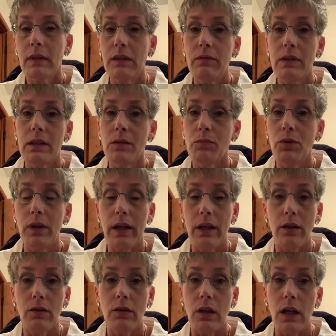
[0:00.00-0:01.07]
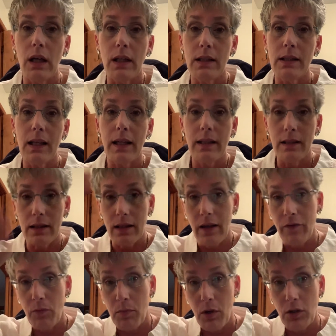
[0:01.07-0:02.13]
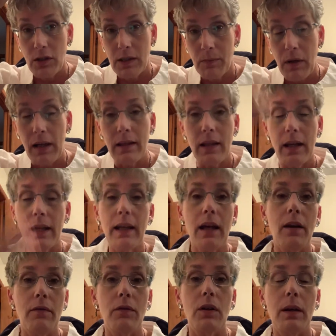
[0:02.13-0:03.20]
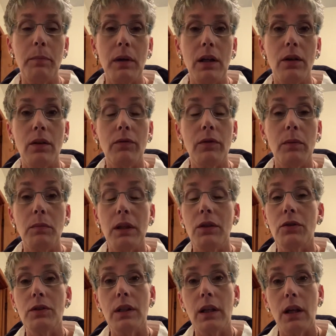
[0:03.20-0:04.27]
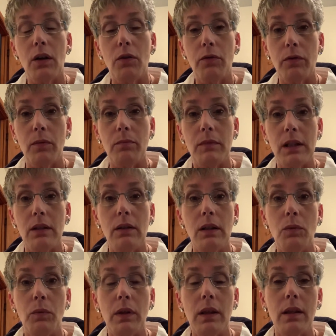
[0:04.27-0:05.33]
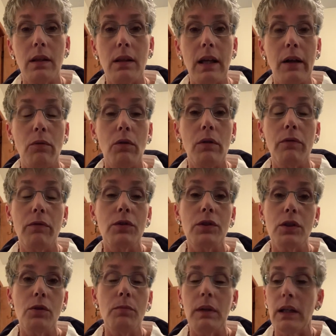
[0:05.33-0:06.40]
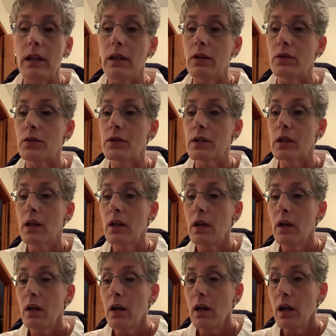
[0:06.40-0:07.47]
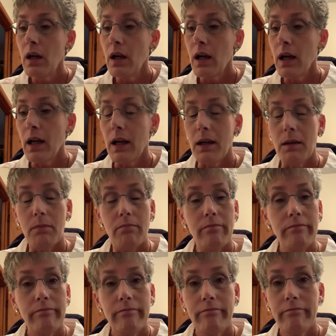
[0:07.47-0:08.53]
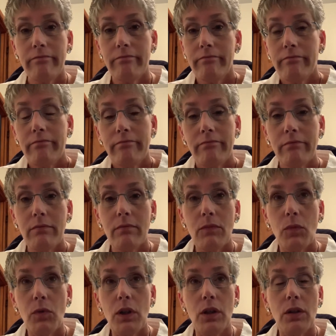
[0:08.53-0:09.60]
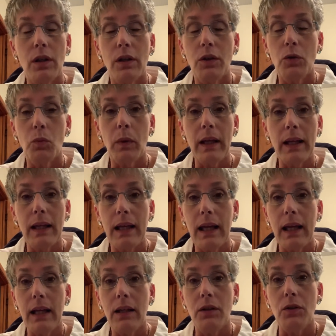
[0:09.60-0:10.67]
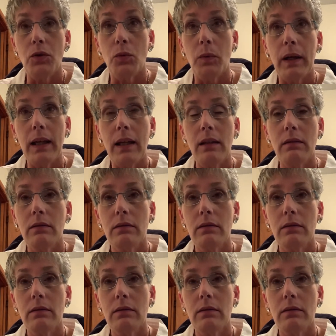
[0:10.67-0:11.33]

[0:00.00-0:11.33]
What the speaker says: visible hair loss. I still have a bald spot that I cover up here from years ago from dealing with the thyroid for so many years. You know, your weight gain, your weight